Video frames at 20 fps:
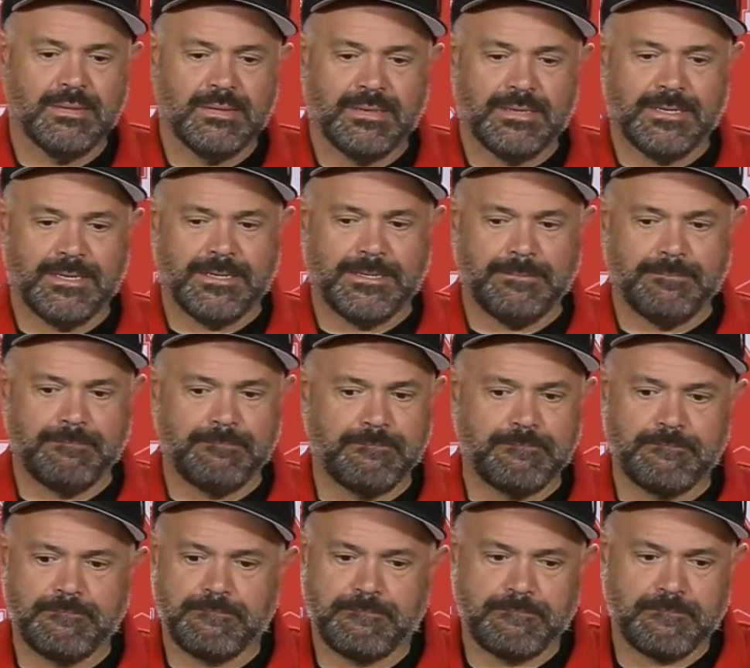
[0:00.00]
Um,
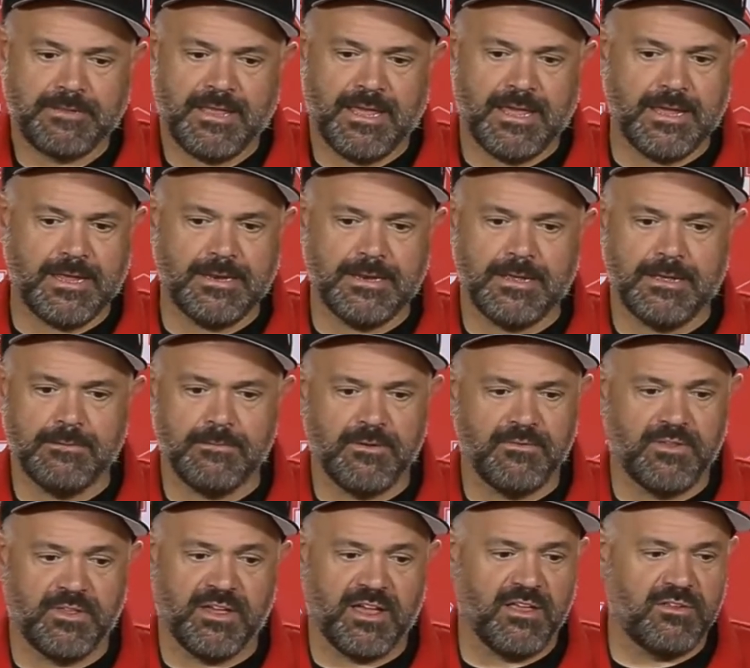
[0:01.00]
and uh, we
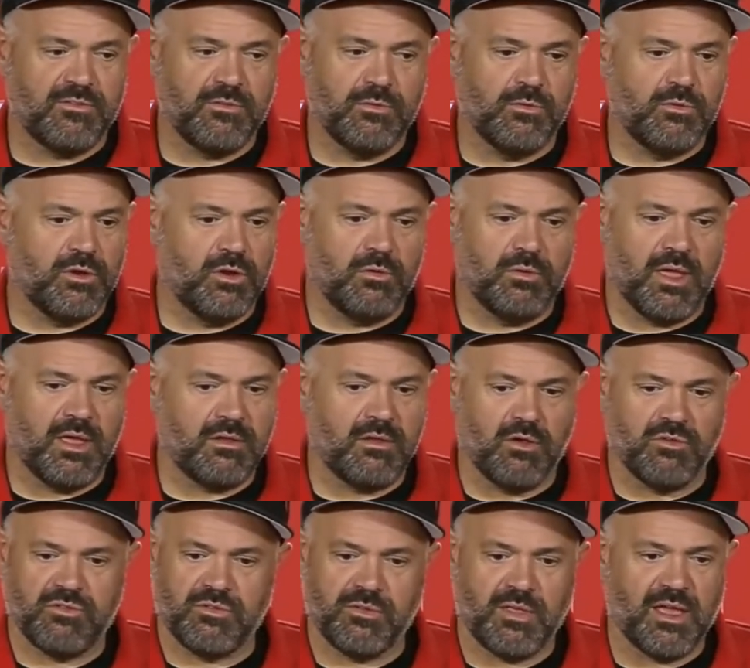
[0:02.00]
have other guys who, you know, hey,
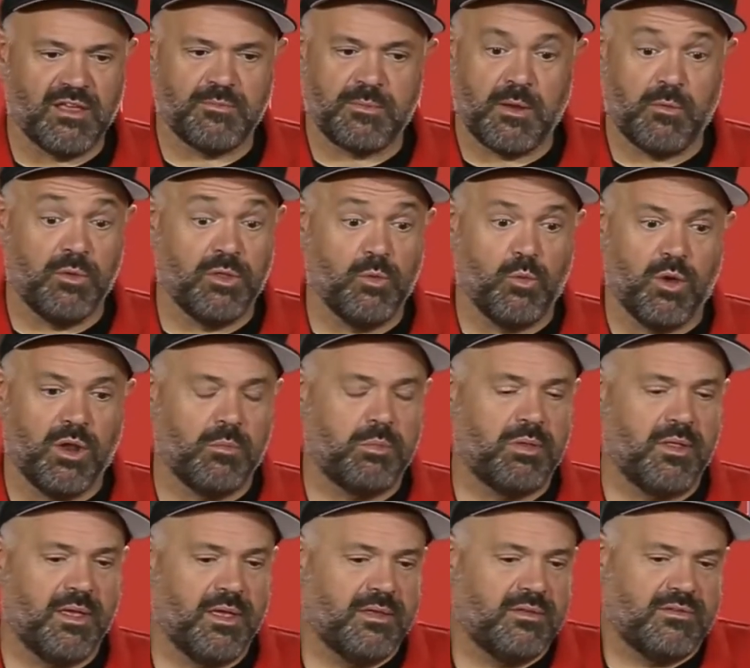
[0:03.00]
coach, thanks, but I really want to
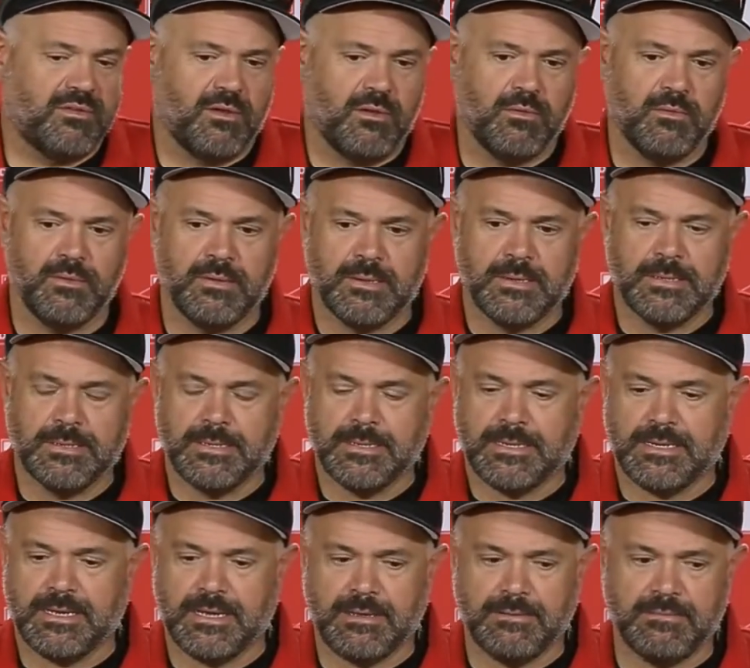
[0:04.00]
play. So
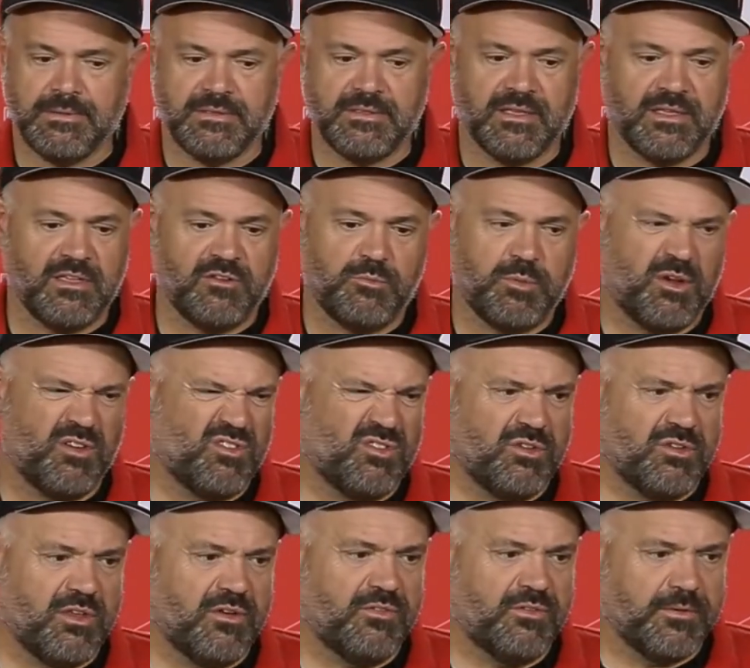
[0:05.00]
um, I think each player is a
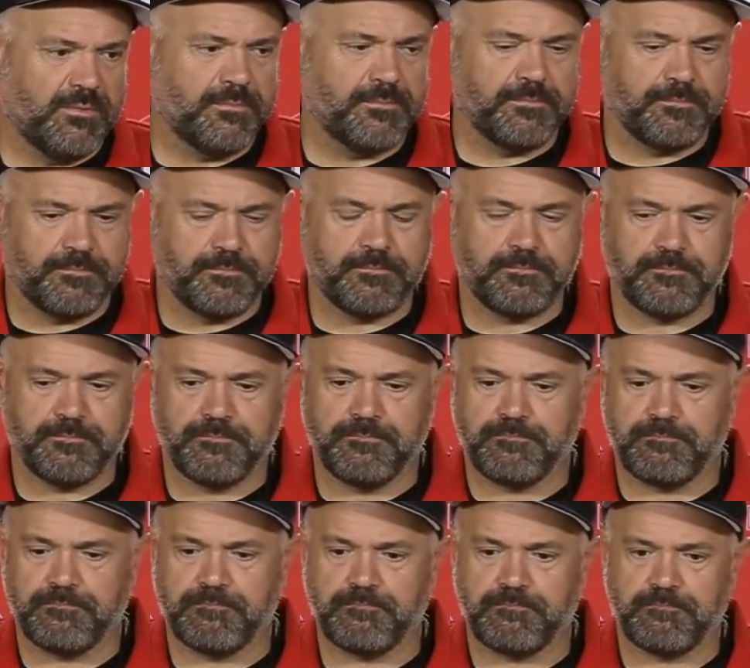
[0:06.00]
little different.
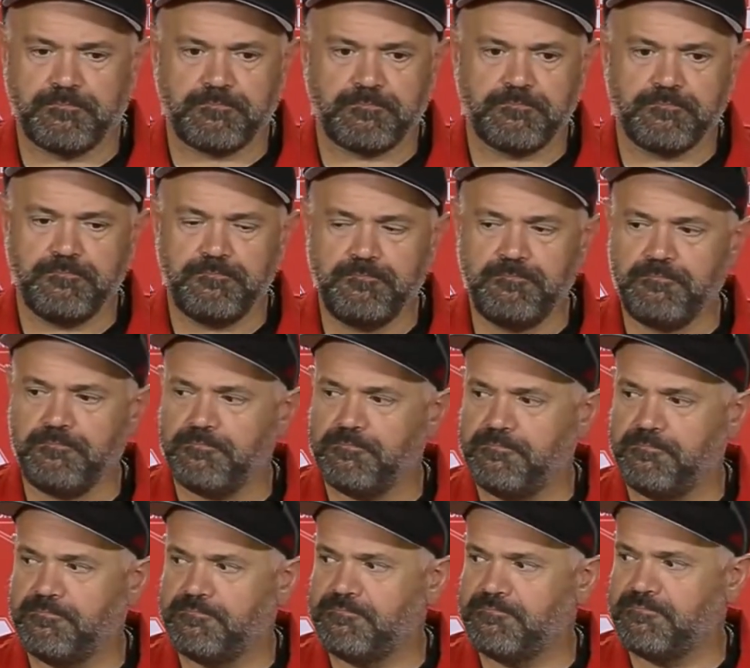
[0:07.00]
All
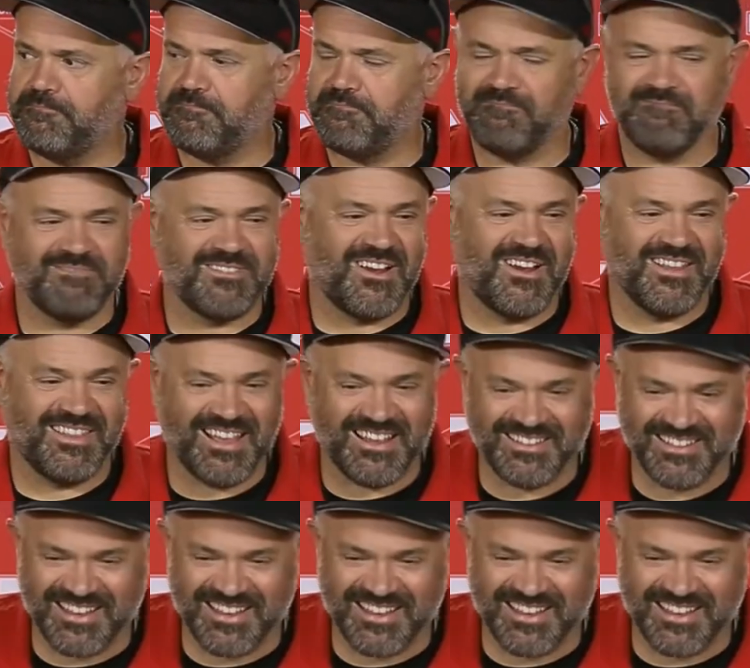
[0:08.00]
right, thanks,